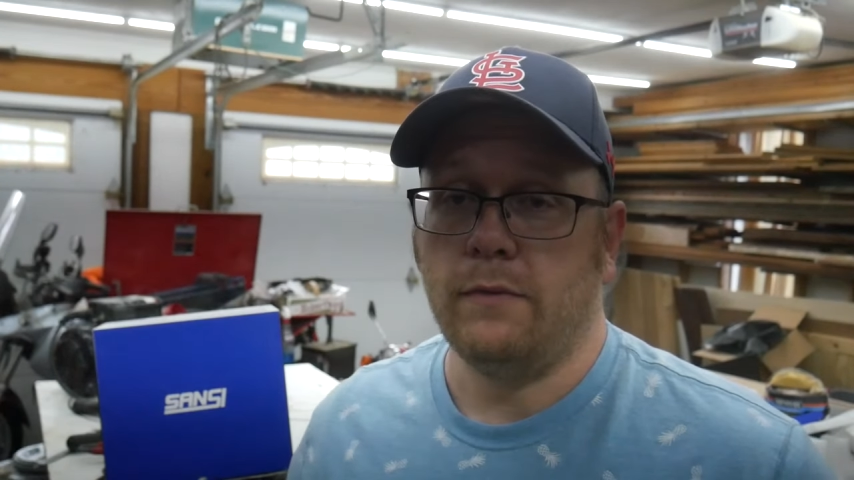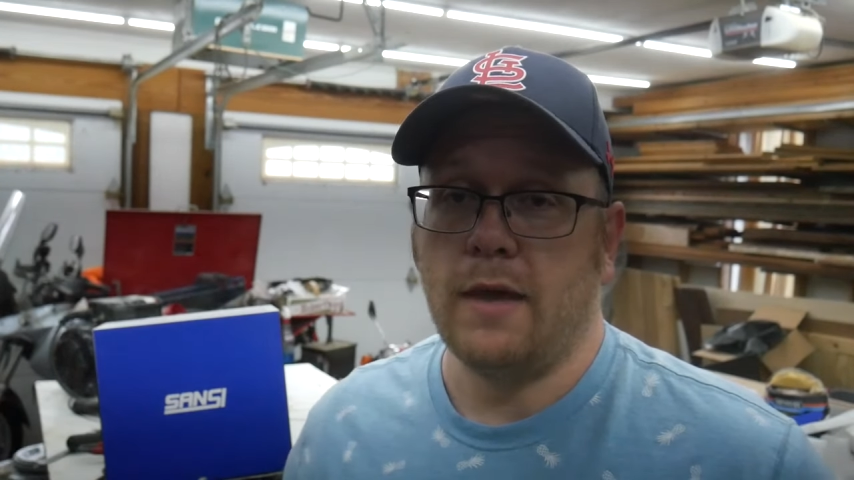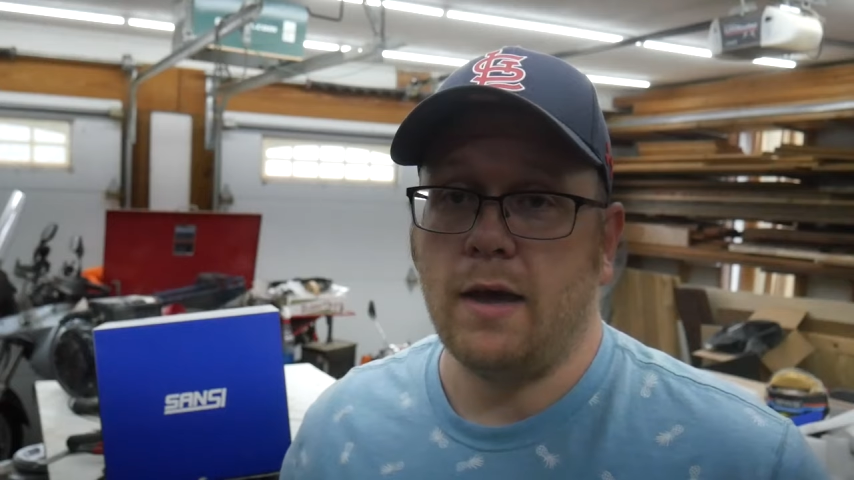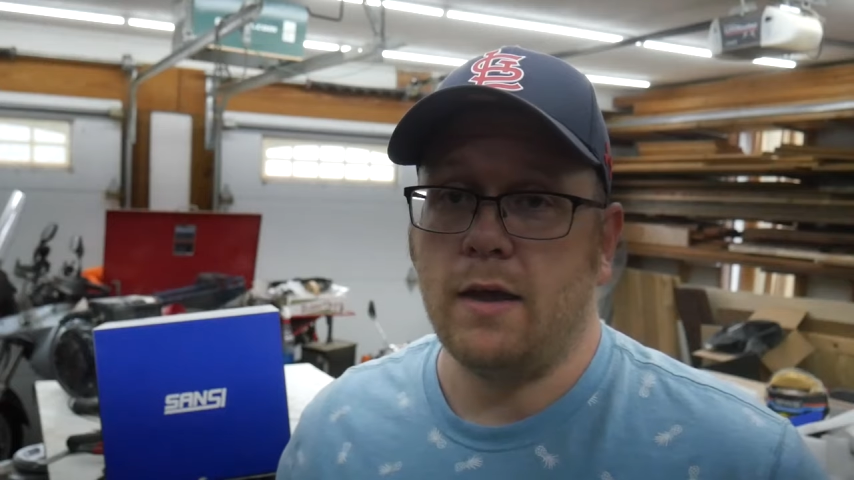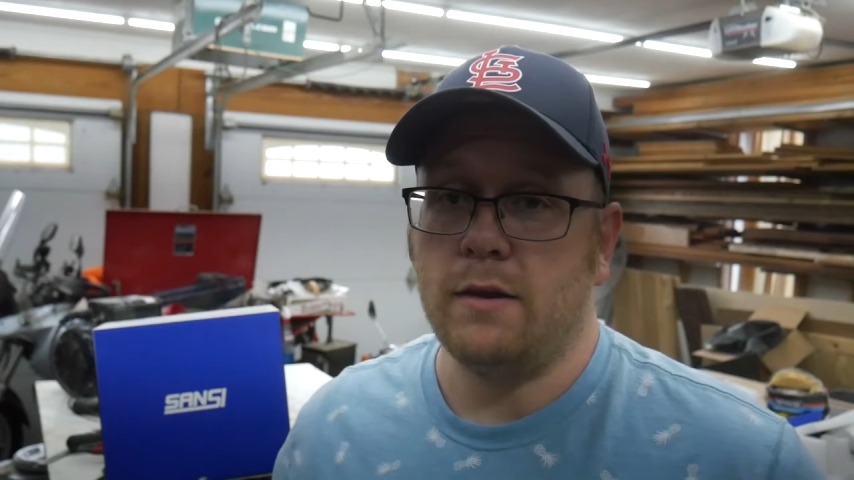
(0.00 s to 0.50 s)

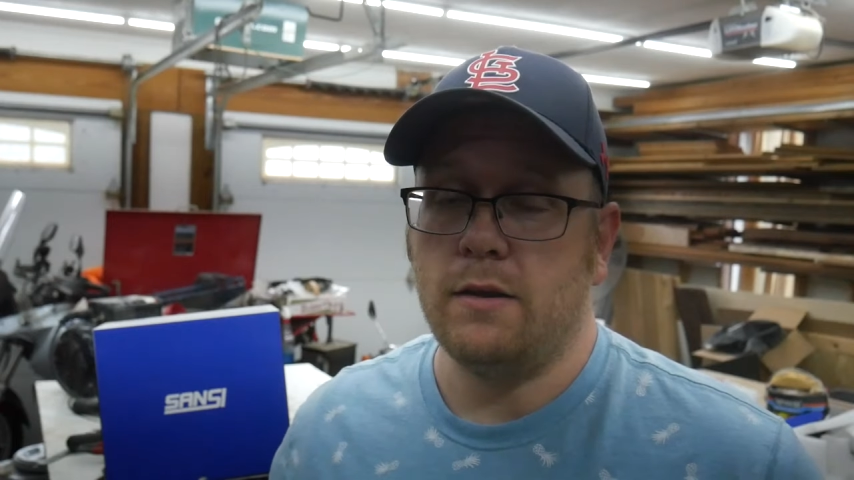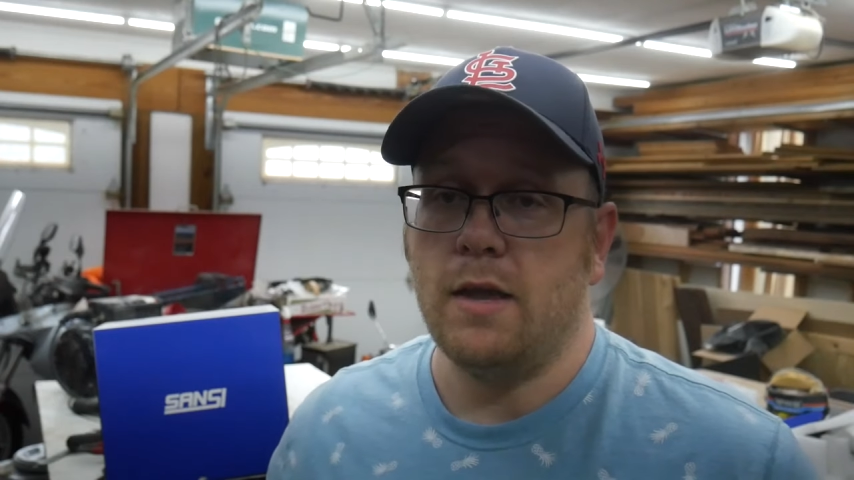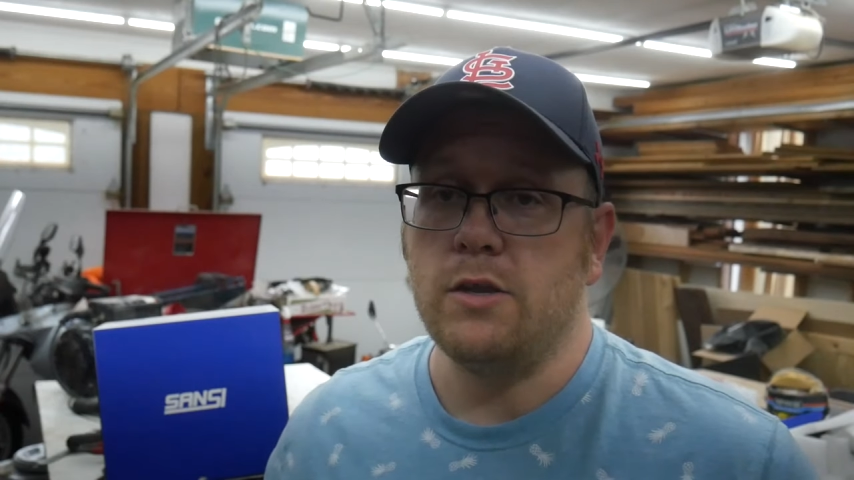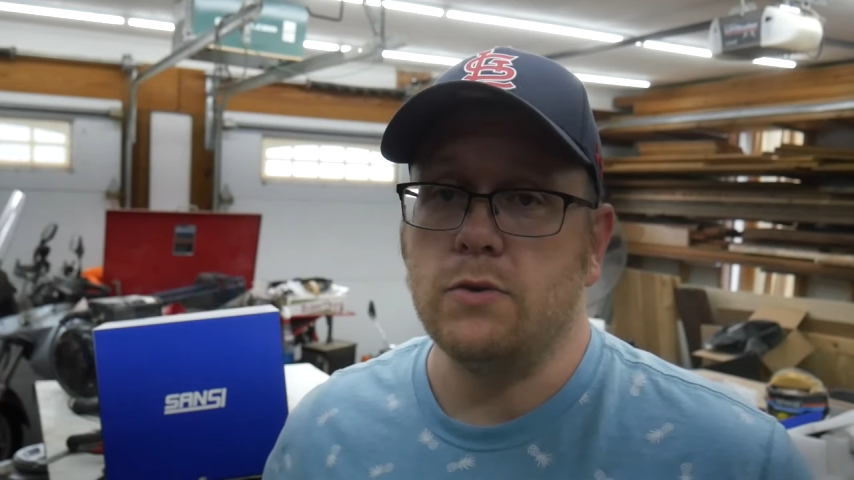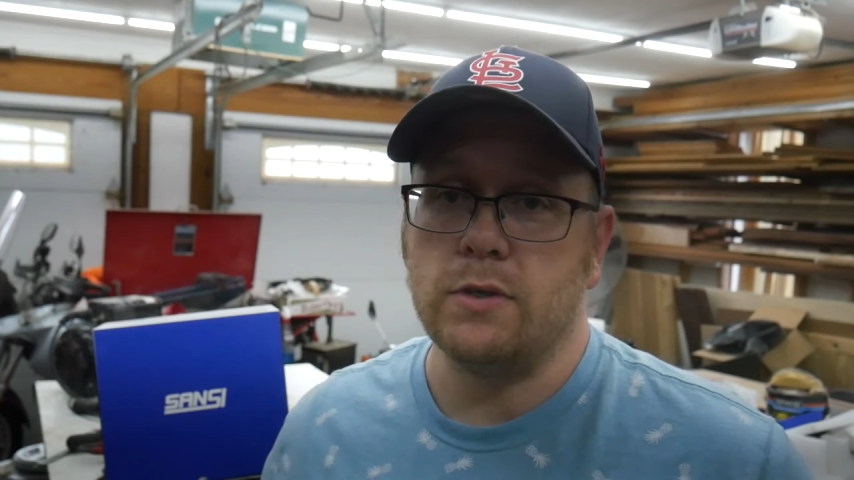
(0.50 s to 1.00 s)
That,
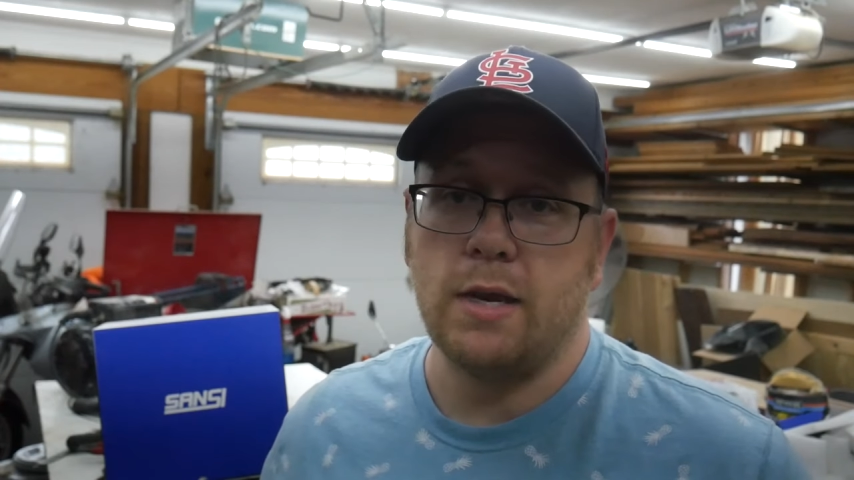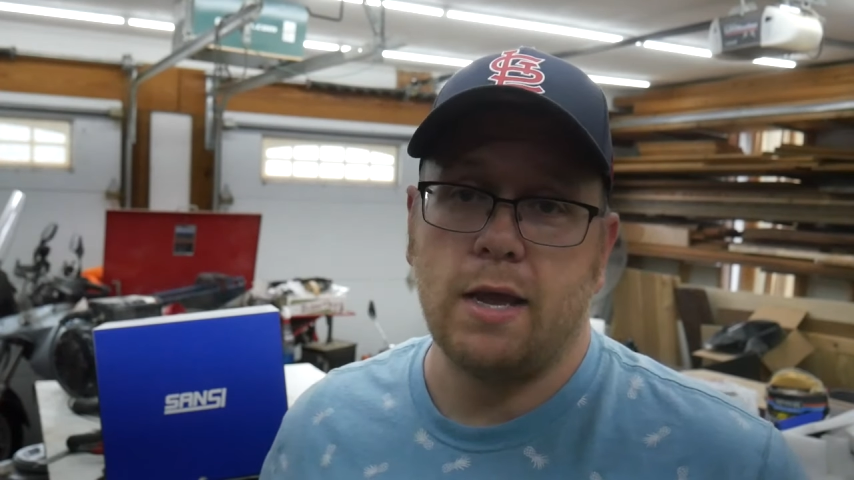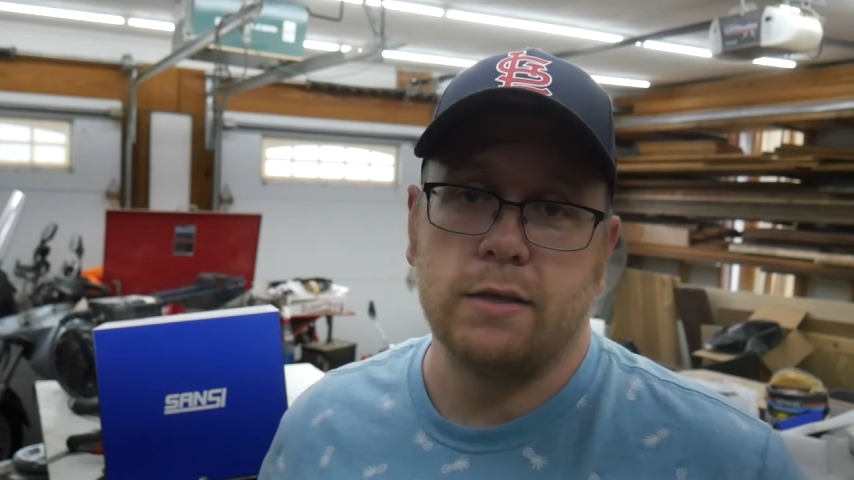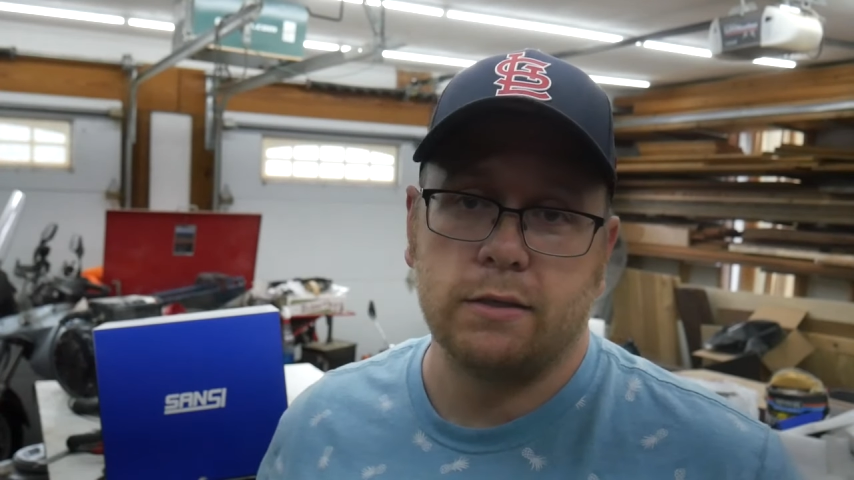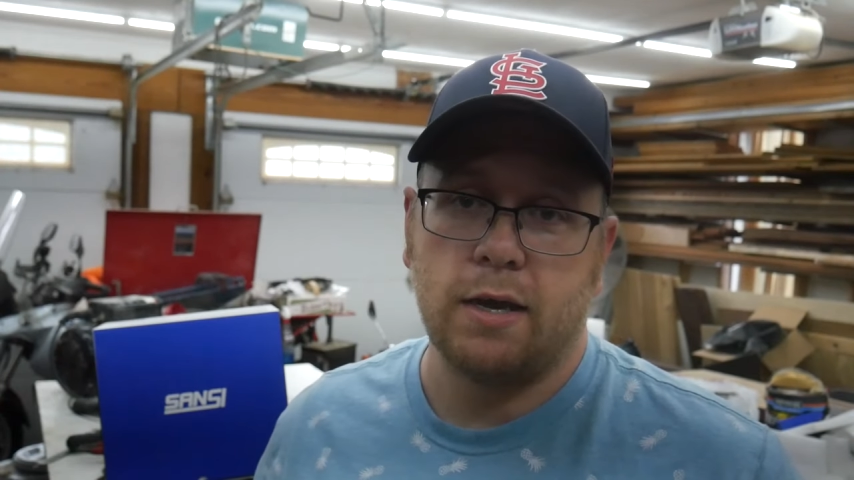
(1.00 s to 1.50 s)
and use it
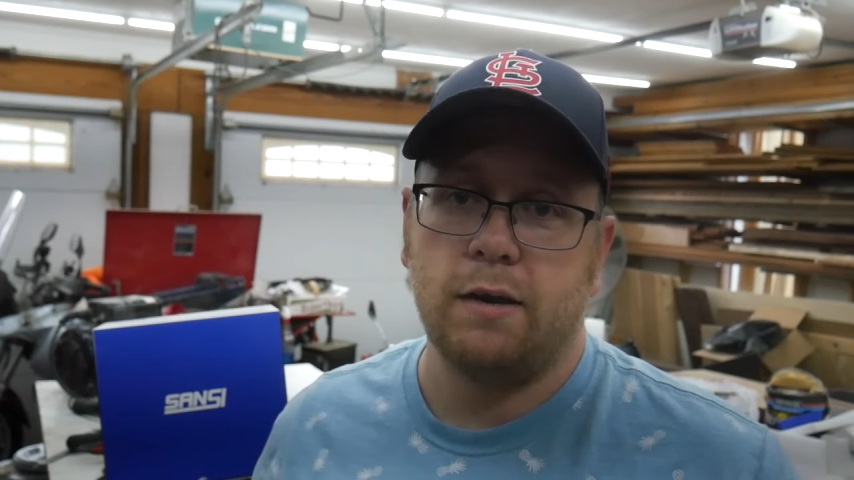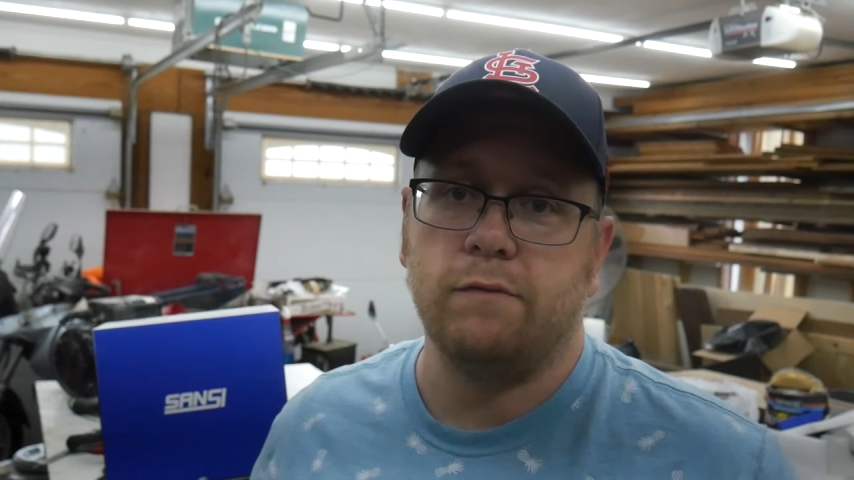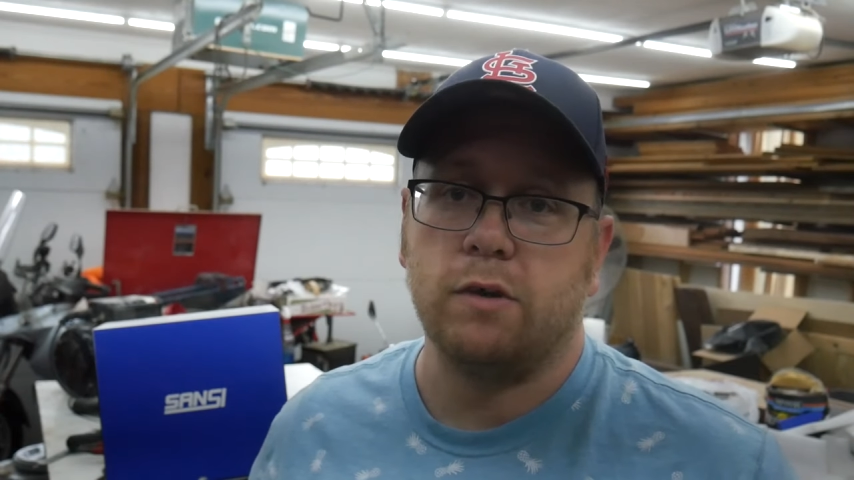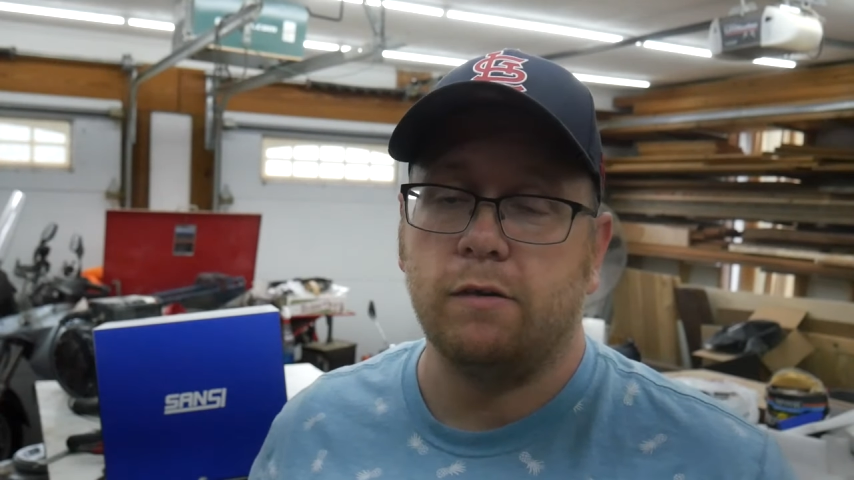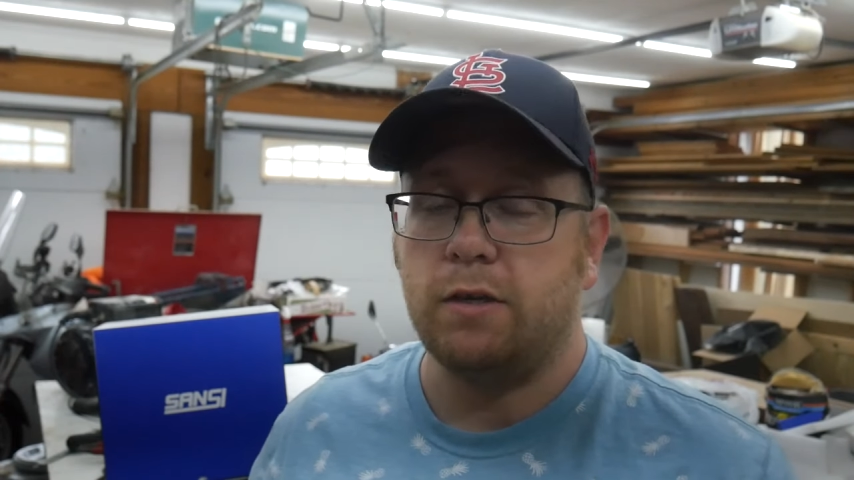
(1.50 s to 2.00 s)
as kind
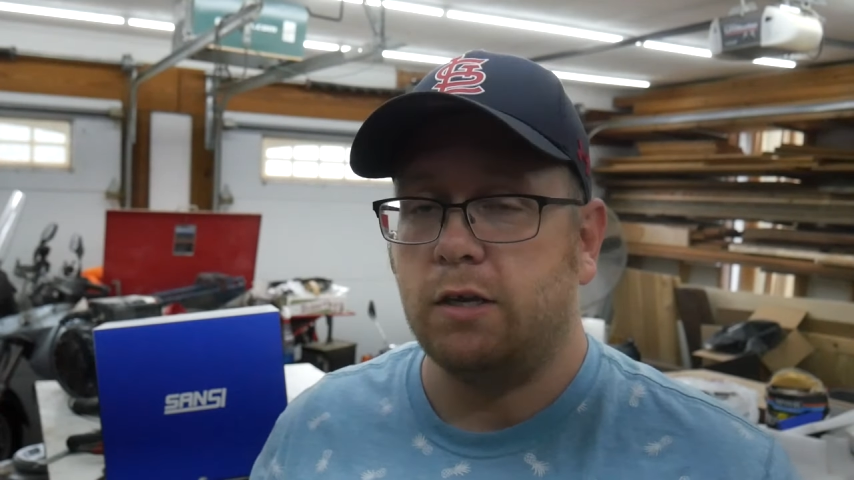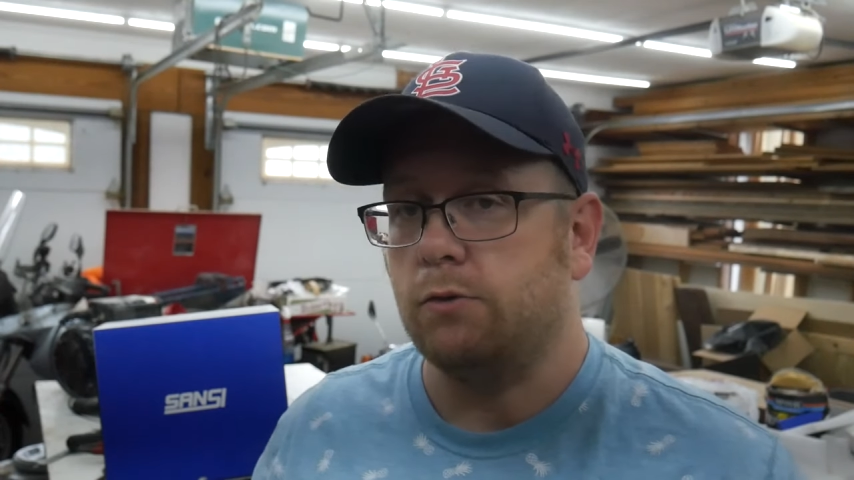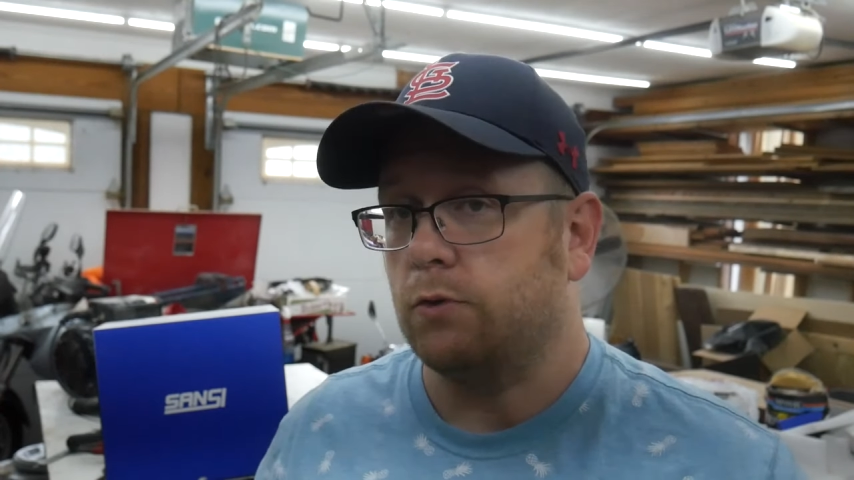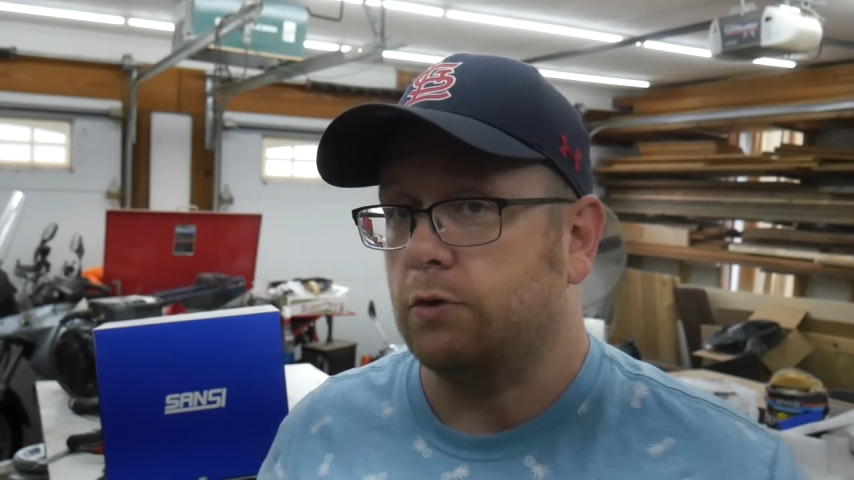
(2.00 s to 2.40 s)
of a continual